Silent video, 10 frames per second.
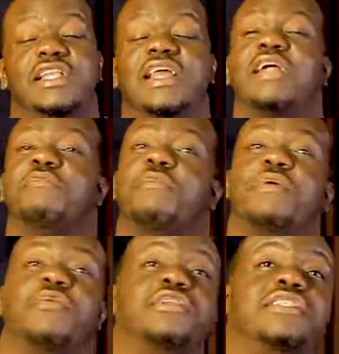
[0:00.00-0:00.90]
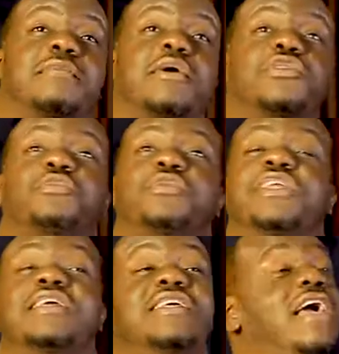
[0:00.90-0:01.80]
Now, I remember one time I was
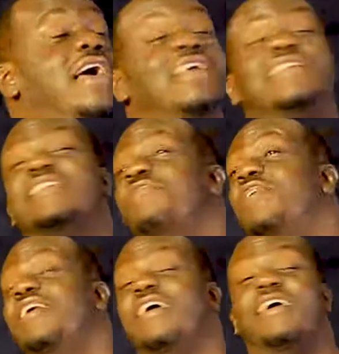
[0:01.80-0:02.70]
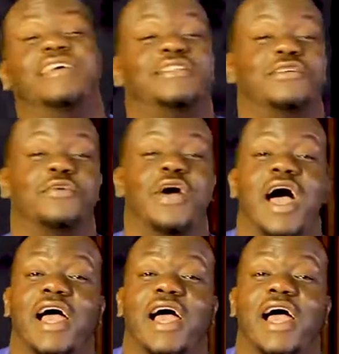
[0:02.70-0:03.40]
praying, yeah, several years ago.